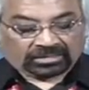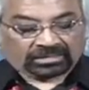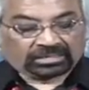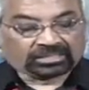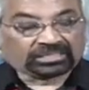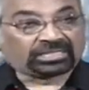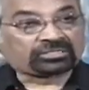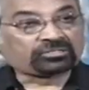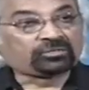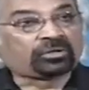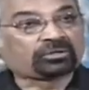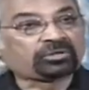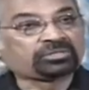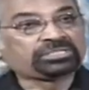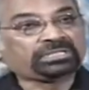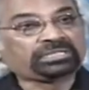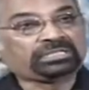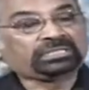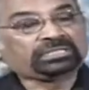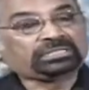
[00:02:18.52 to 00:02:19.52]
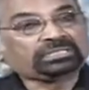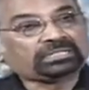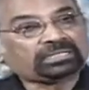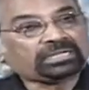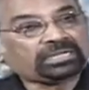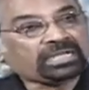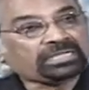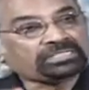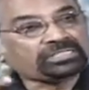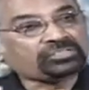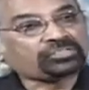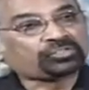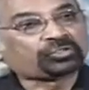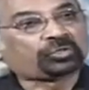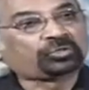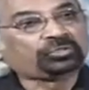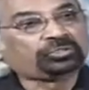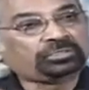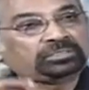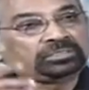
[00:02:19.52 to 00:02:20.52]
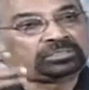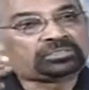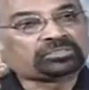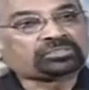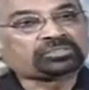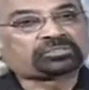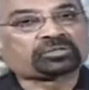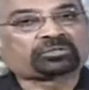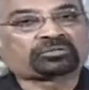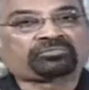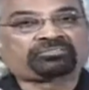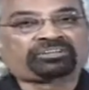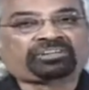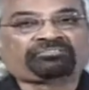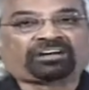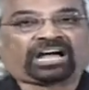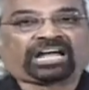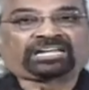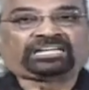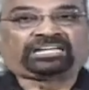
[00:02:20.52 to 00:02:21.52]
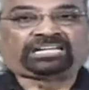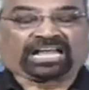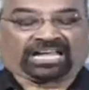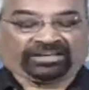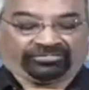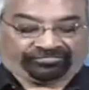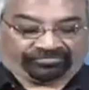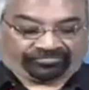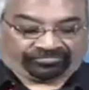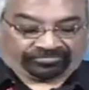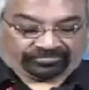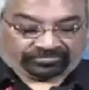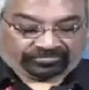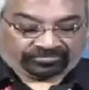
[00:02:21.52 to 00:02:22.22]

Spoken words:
Technology has its own sort of divine life.